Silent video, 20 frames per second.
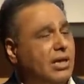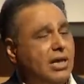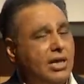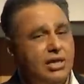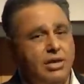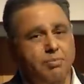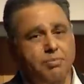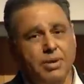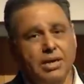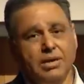
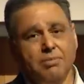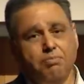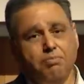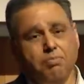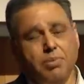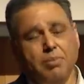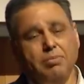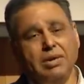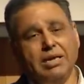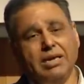In a
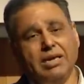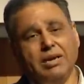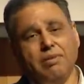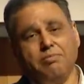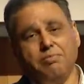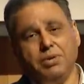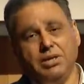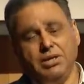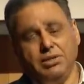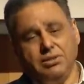big public
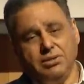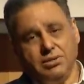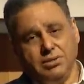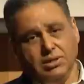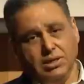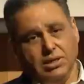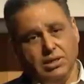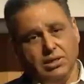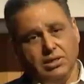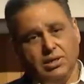companies,
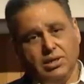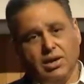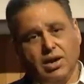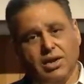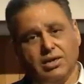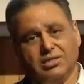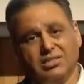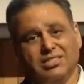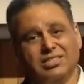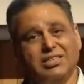there
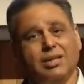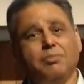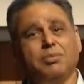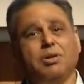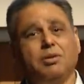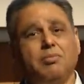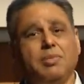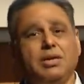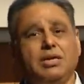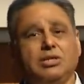are
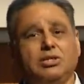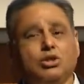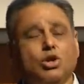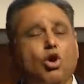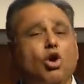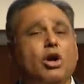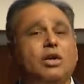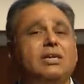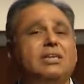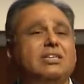subcommittees,
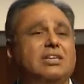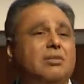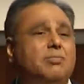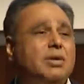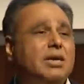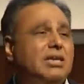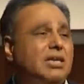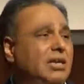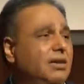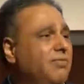audit
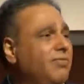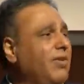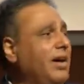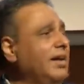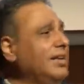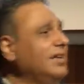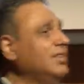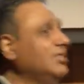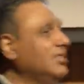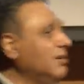committee,
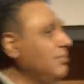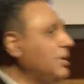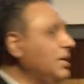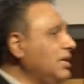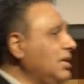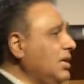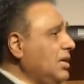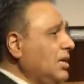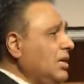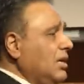finance
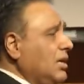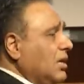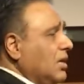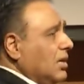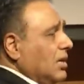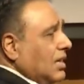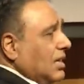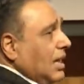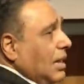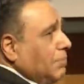committee,
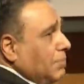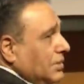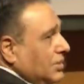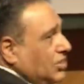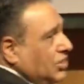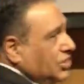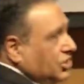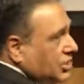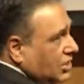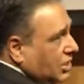
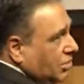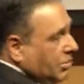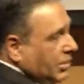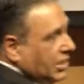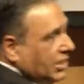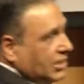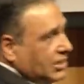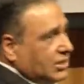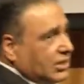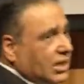compensation
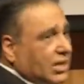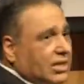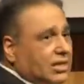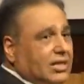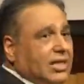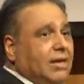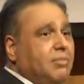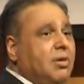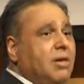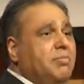committees.
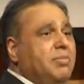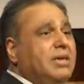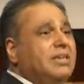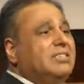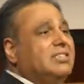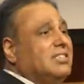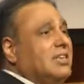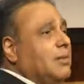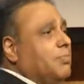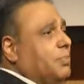They may meet
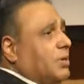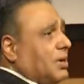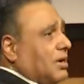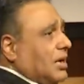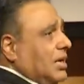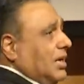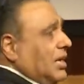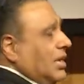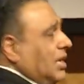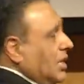
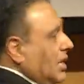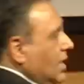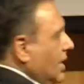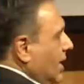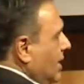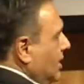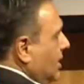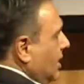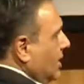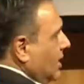separately
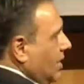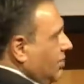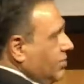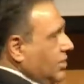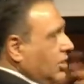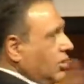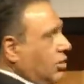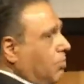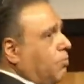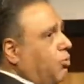and then give
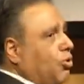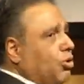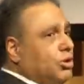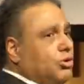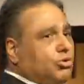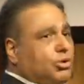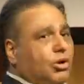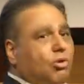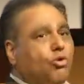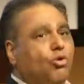their report
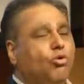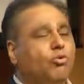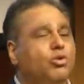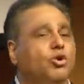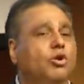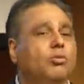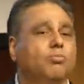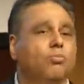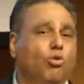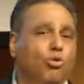to the
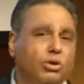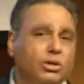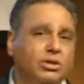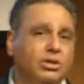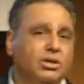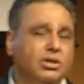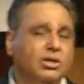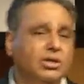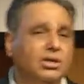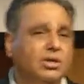overall board.